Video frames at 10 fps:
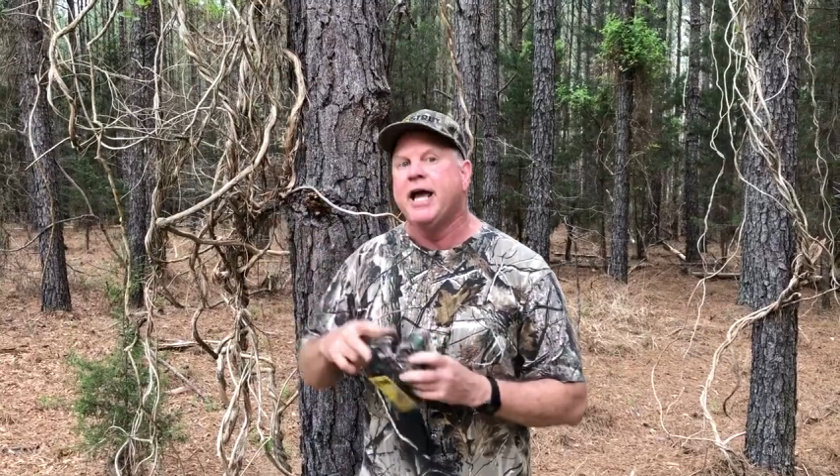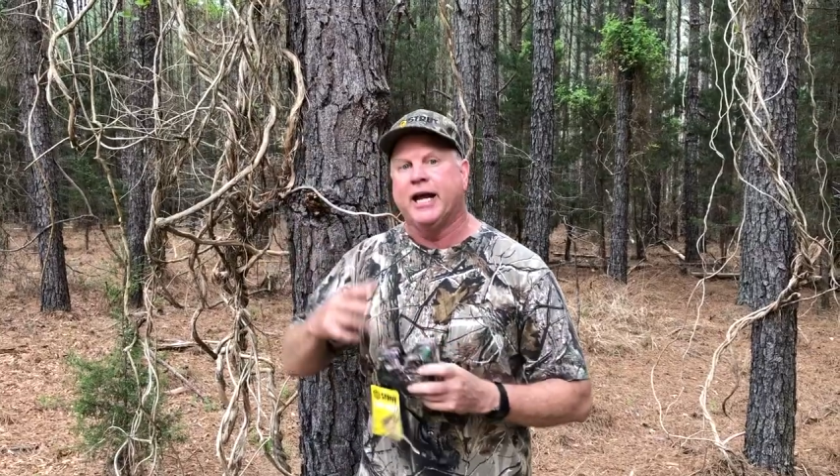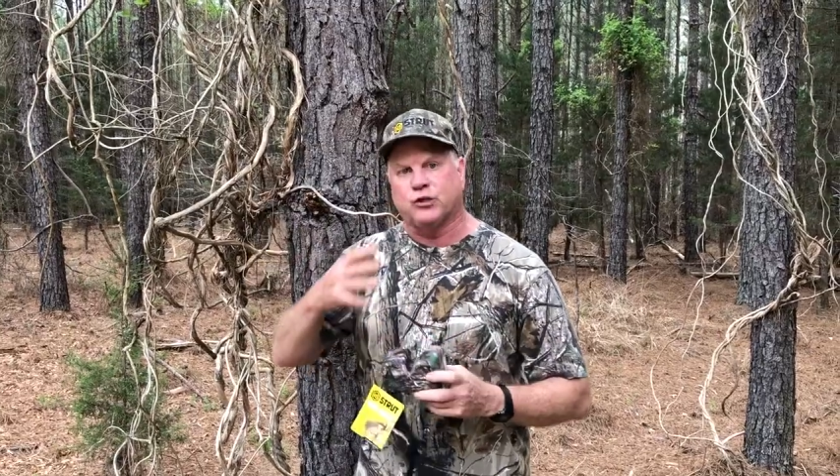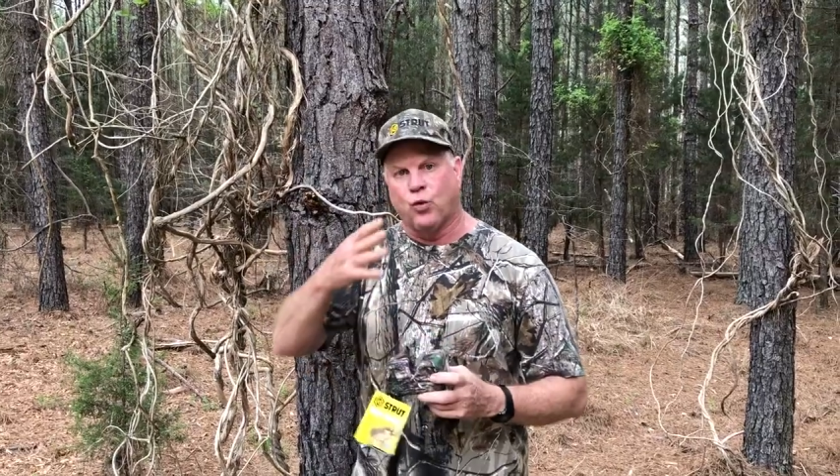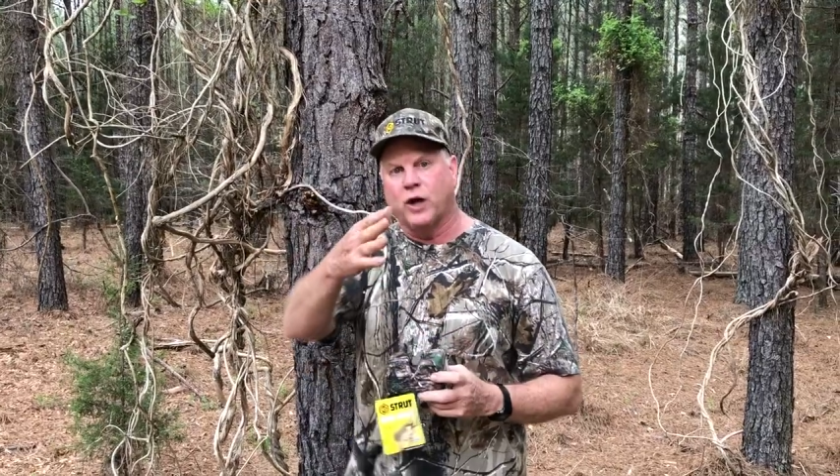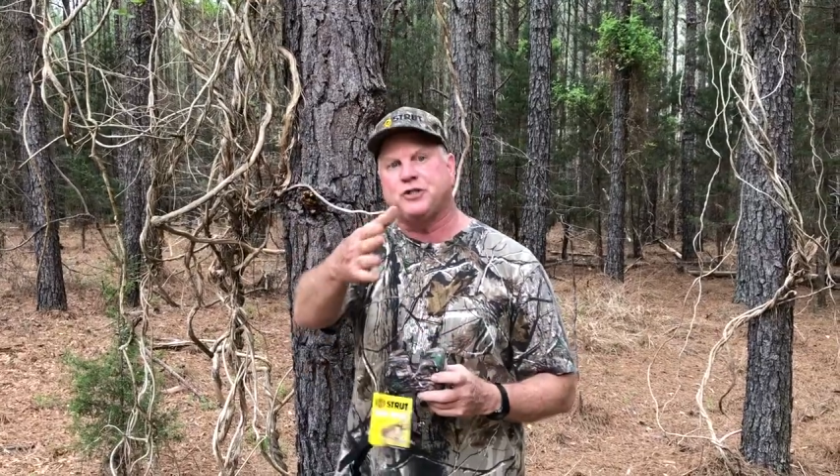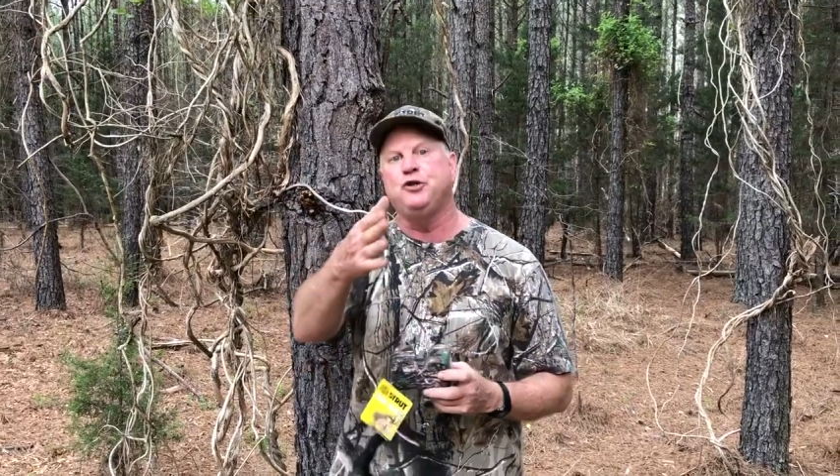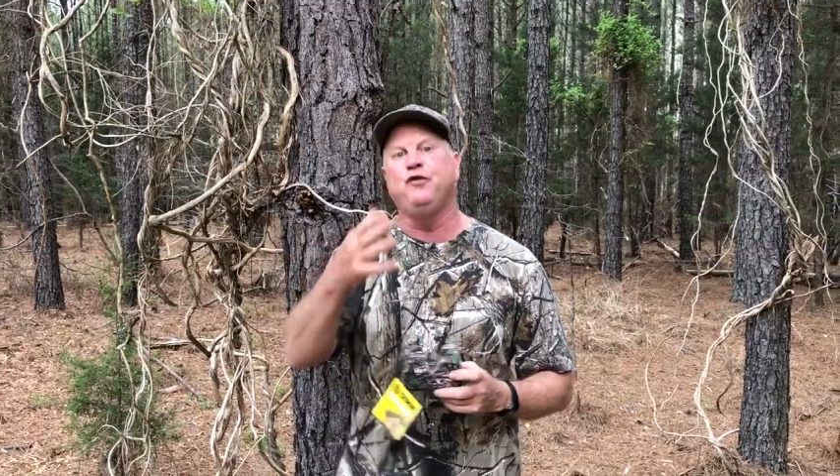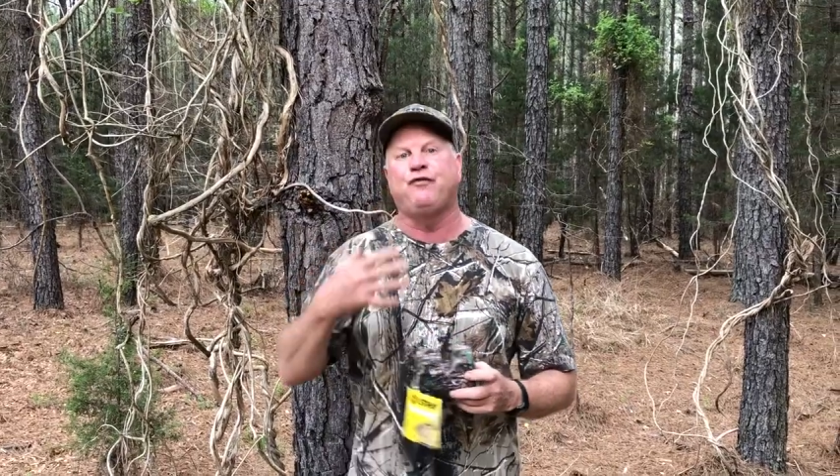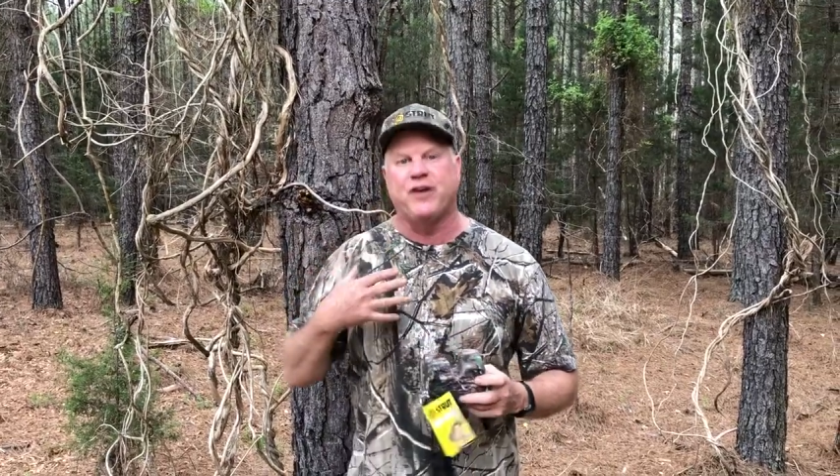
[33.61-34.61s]
It's what
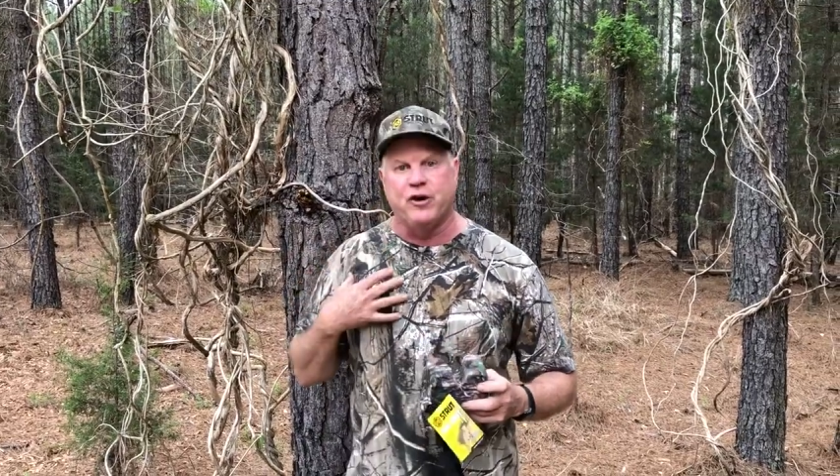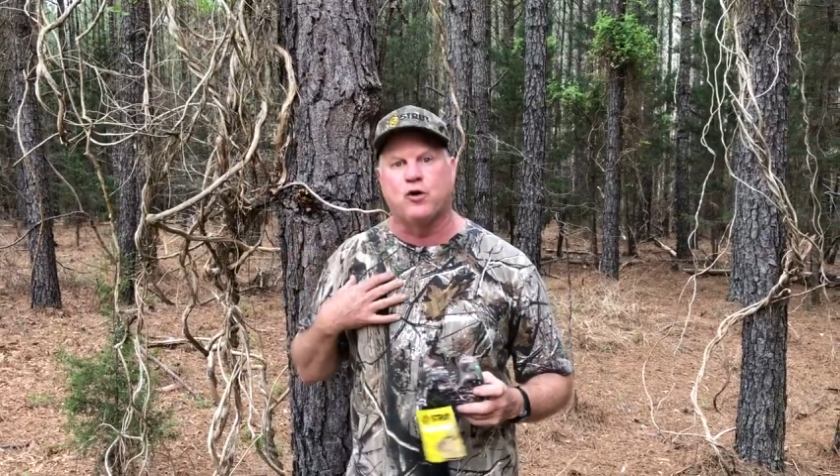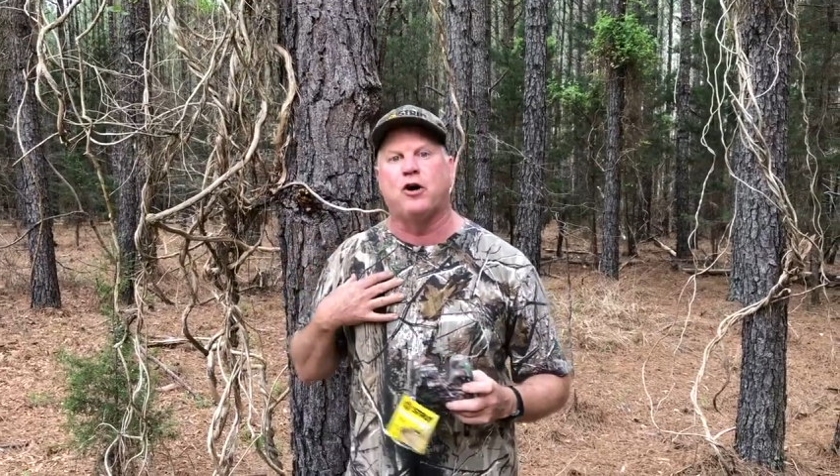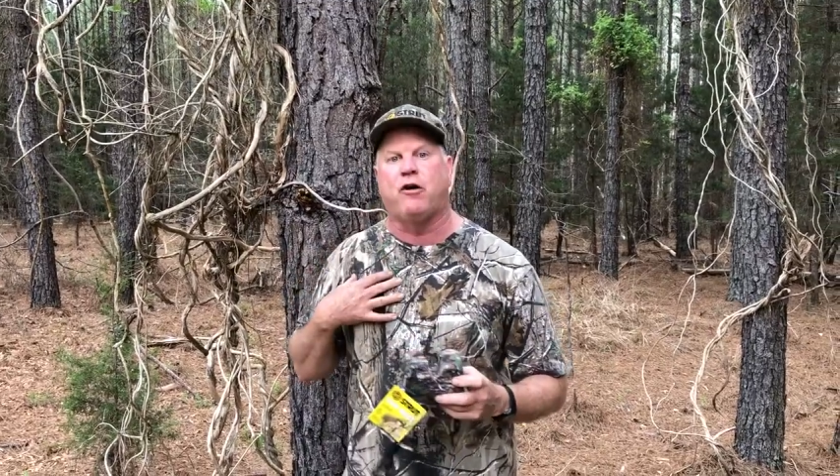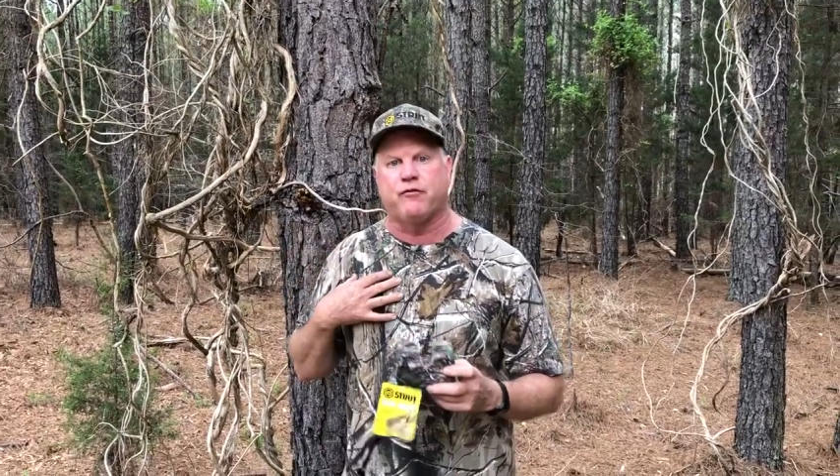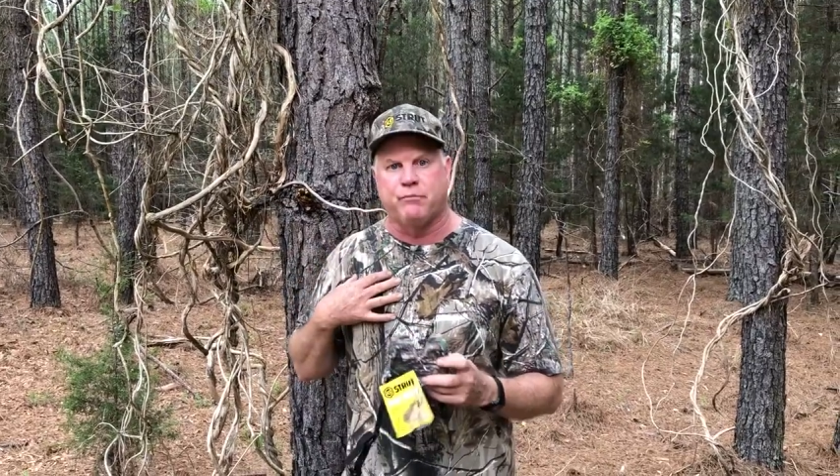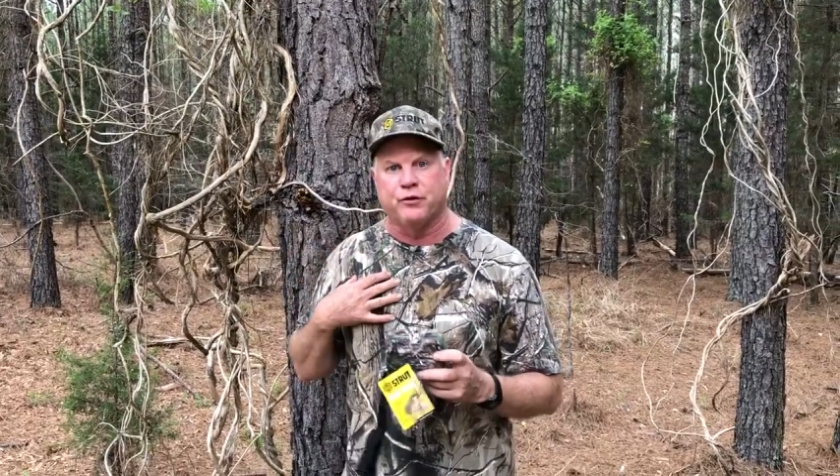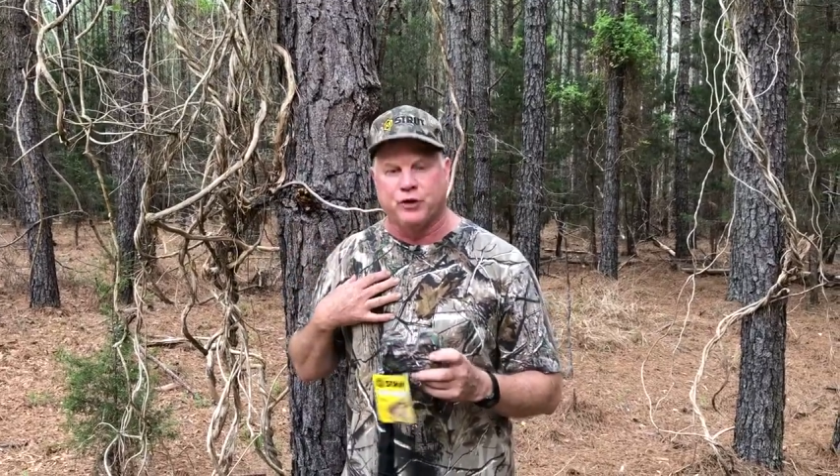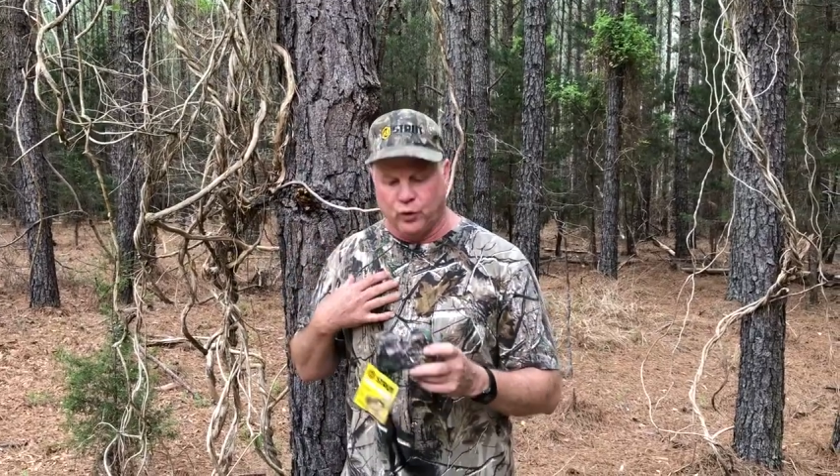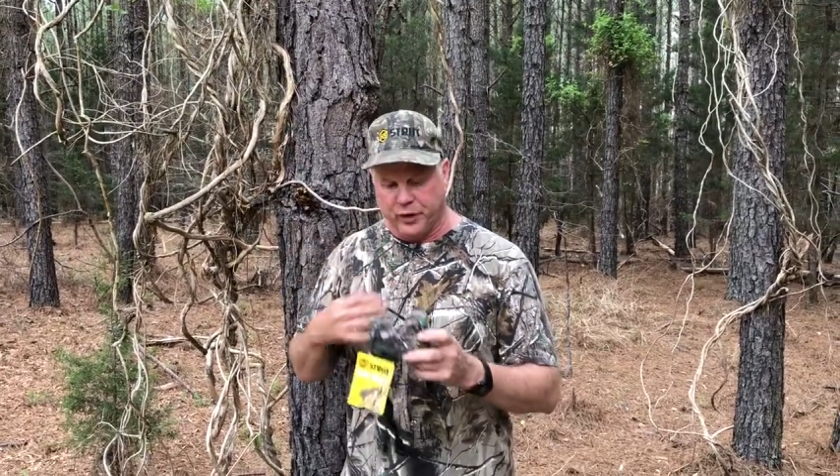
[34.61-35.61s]
you feel
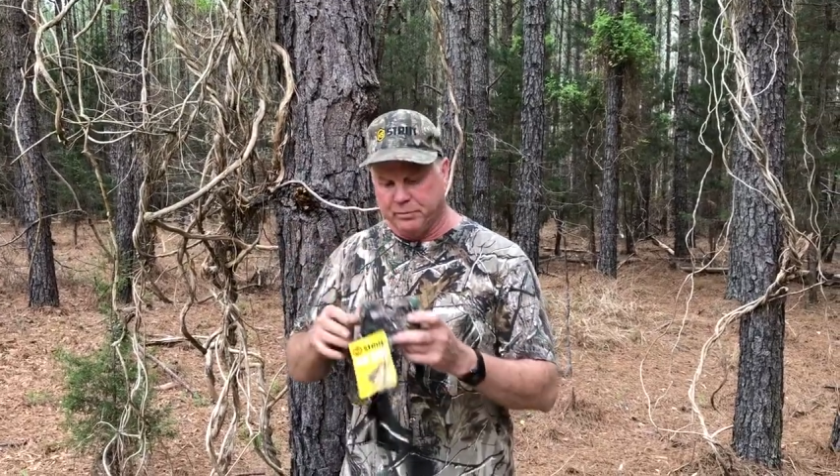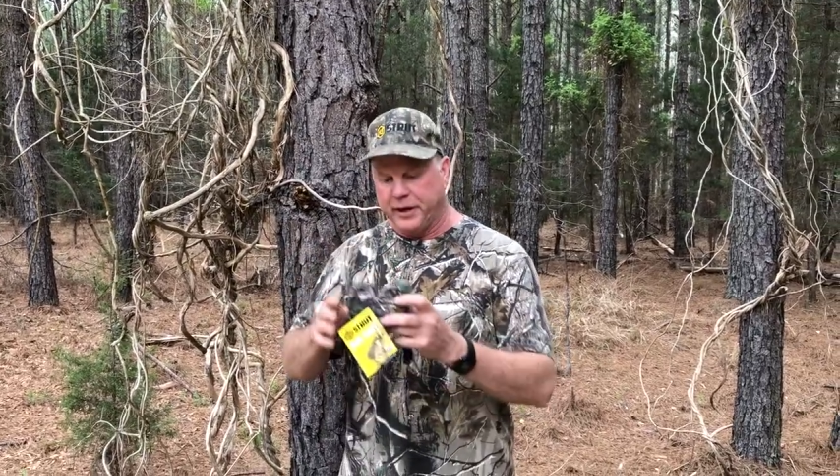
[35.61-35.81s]
comfortable doing,